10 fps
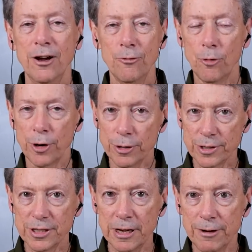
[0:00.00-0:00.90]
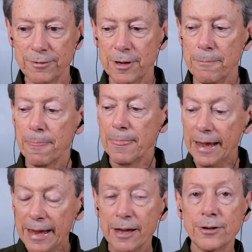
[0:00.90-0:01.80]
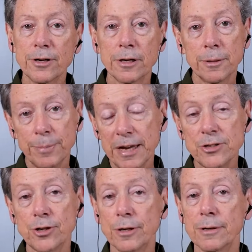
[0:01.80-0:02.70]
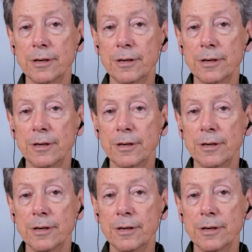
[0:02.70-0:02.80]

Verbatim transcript: for yourself, and compassion,